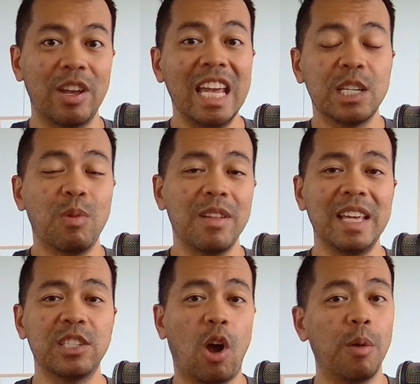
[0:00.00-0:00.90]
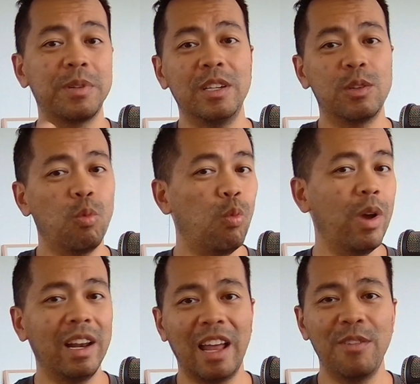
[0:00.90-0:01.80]
each one of these options
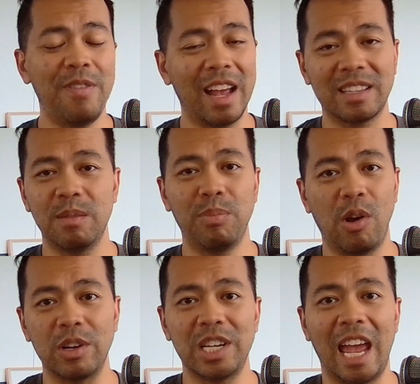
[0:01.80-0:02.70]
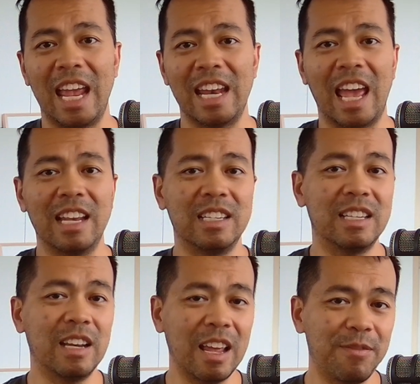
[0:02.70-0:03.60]
will affect the blockchain and
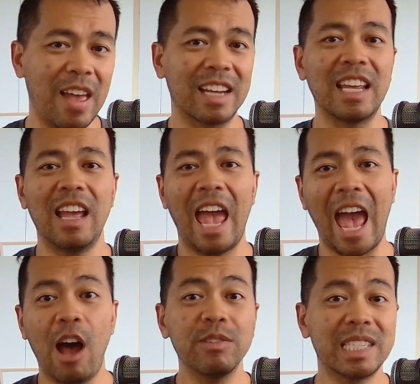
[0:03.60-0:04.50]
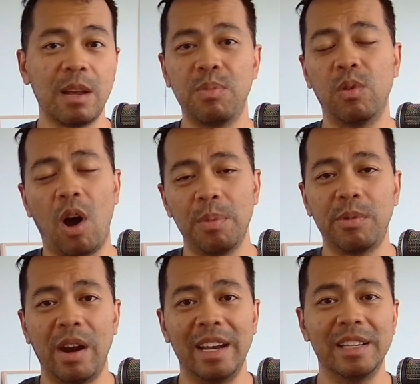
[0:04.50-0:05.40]
affect how stake pool
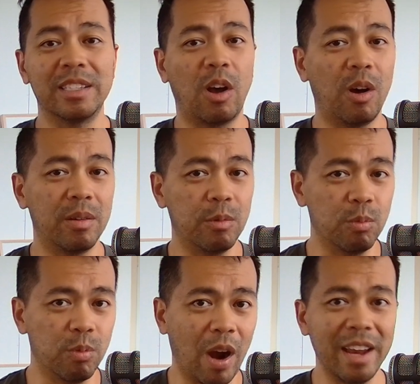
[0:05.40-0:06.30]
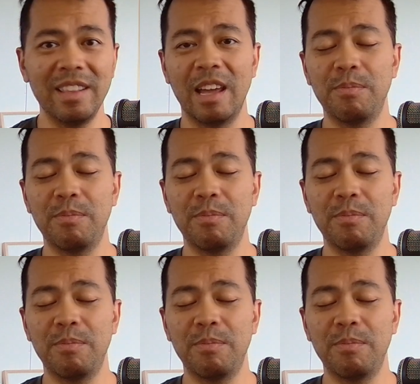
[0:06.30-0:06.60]
operators run their